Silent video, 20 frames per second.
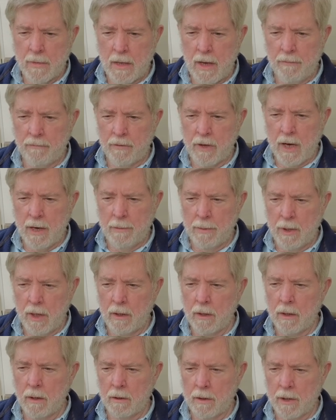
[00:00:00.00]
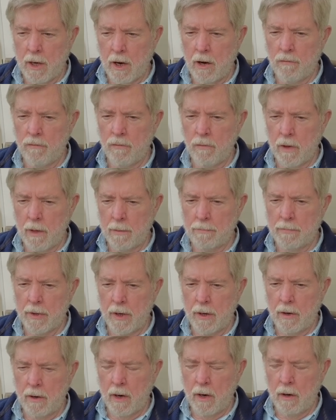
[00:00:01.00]
I've got to be a little careful up
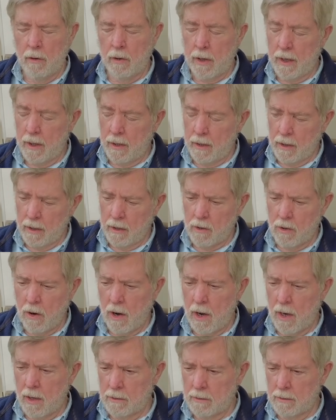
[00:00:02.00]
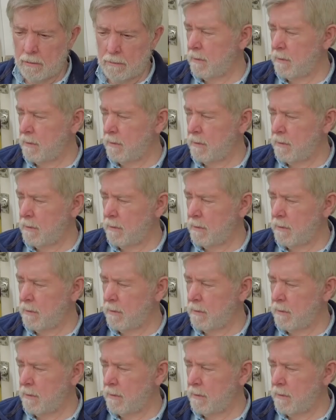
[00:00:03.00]
there or I could get caught.